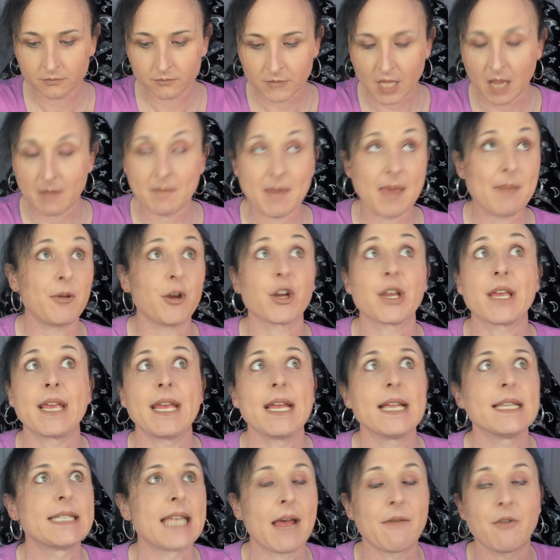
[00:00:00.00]
Maybe your
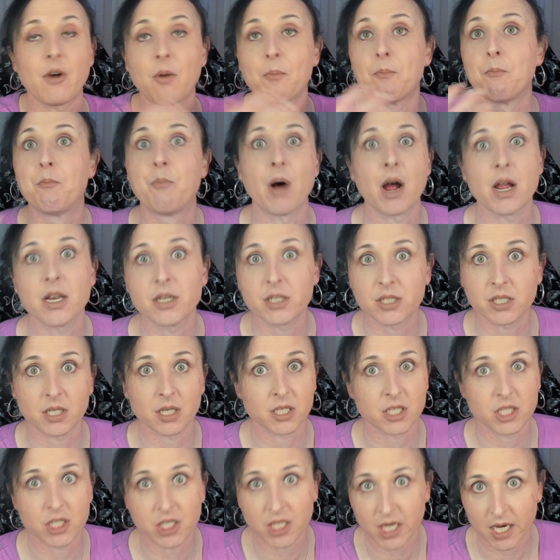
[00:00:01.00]
kids have a bunch of
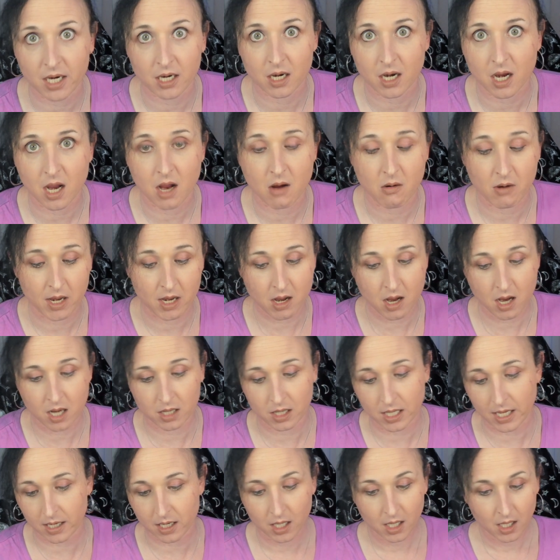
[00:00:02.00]
shit going on,
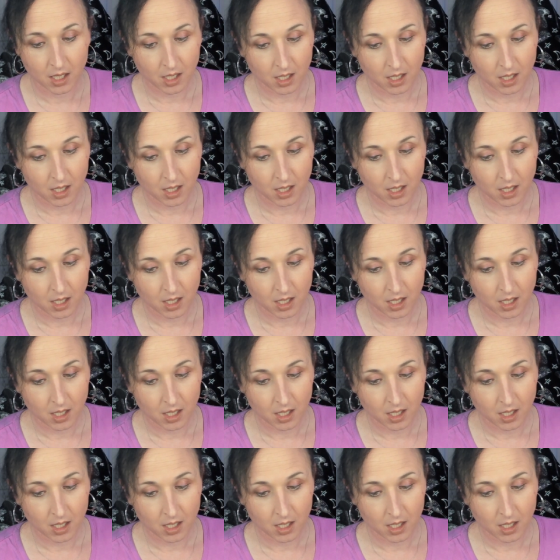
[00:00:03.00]
like,